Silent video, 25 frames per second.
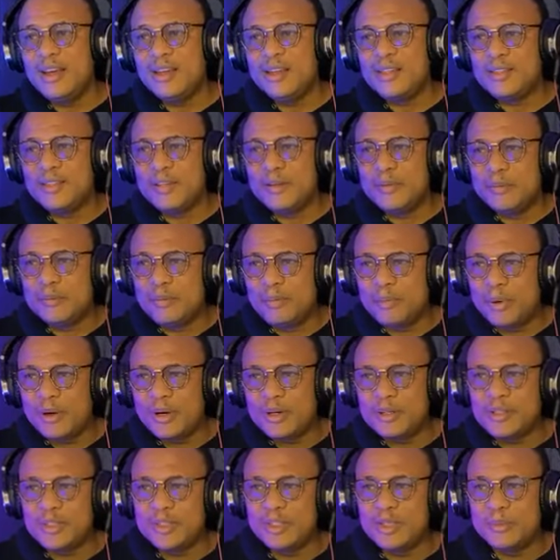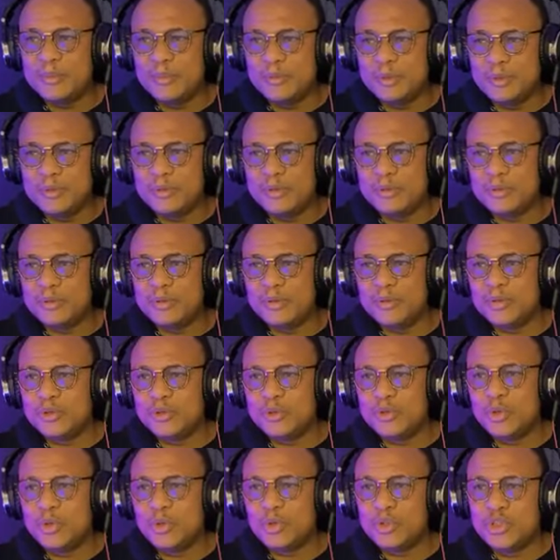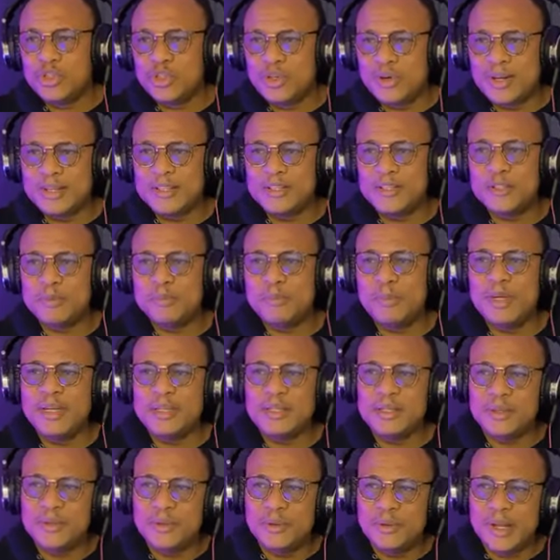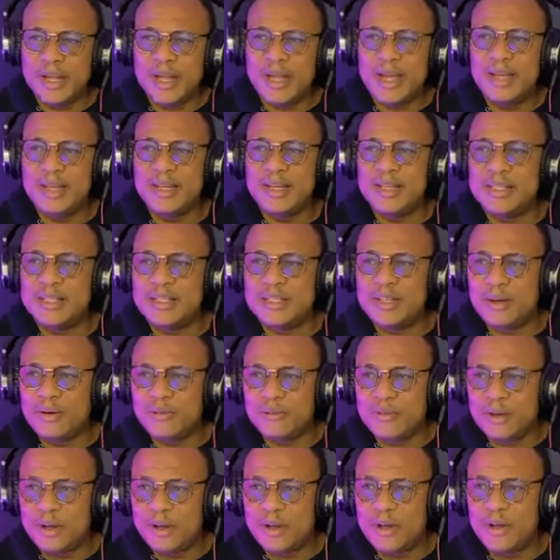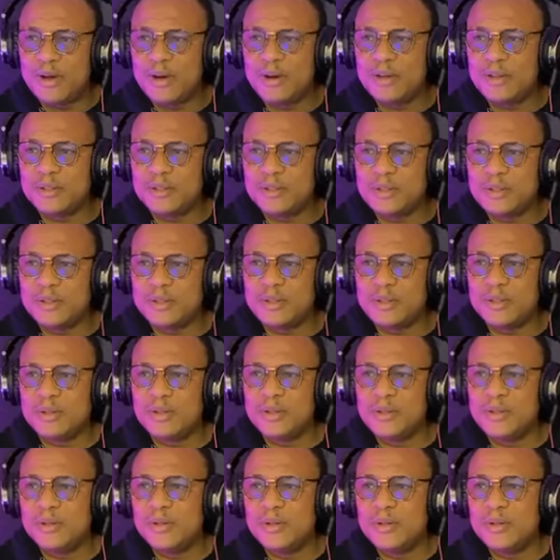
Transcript: it is impossible to transmit reality of God's